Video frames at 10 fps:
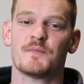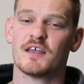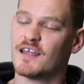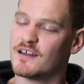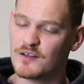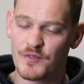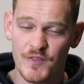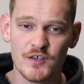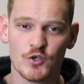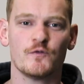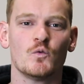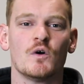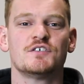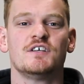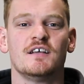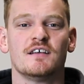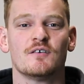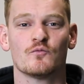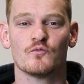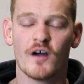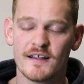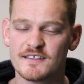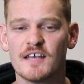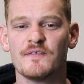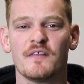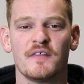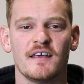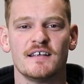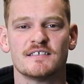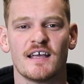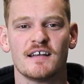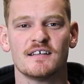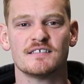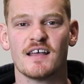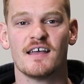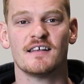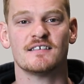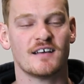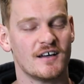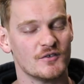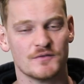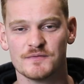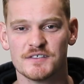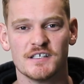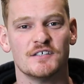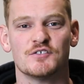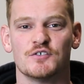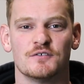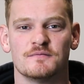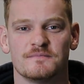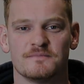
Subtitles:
Again, thank you for watching. Ride safe out there, e-skaters, and I'll see you soon.